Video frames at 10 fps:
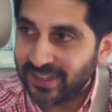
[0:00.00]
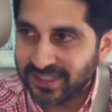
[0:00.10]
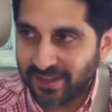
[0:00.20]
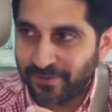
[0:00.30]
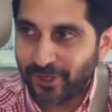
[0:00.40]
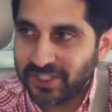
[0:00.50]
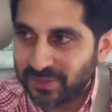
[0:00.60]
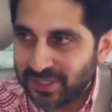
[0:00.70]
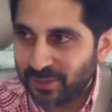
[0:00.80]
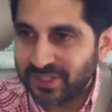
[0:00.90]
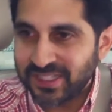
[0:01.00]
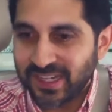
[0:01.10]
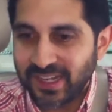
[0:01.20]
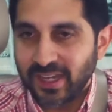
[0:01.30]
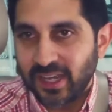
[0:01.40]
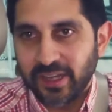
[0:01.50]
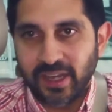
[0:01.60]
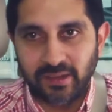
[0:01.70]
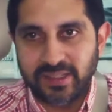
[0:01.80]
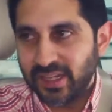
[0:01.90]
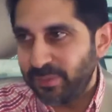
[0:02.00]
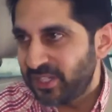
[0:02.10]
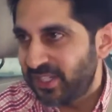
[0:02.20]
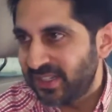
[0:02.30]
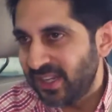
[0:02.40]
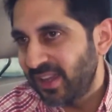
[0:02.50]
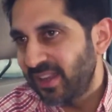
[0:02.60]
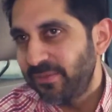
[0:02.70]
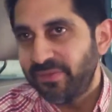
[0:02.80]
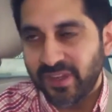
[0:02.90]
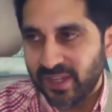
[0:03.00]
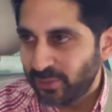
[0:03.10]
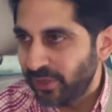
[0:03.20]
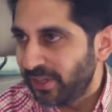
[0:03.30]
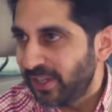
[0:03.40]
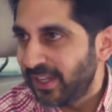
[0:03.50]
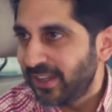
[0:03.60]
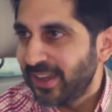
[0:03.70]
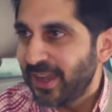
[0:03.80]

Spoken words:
is advice from someone to say, okay, let's get a pitch deck together, here's what you need,